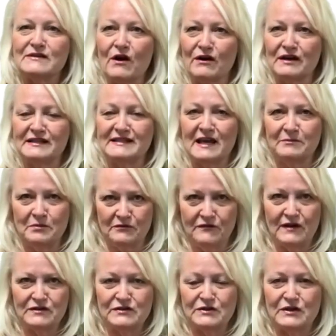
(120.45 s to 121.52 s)
Architect
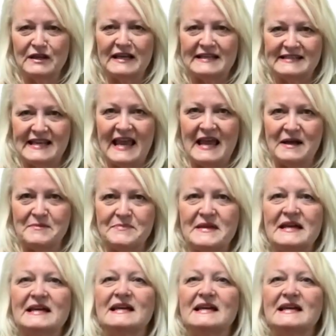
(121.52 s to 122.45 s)
Professional Exam